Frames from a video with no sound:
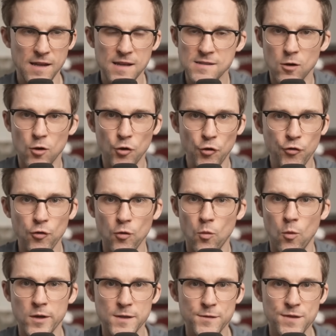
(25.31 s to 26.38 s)
is also
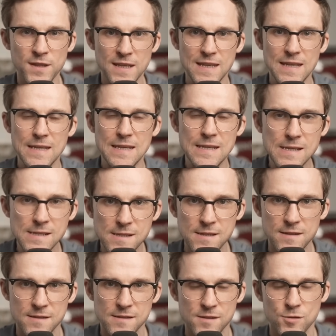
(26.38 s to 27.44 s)
one of the
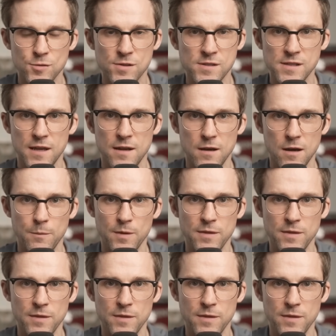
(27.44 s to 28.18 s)
easiest to set up.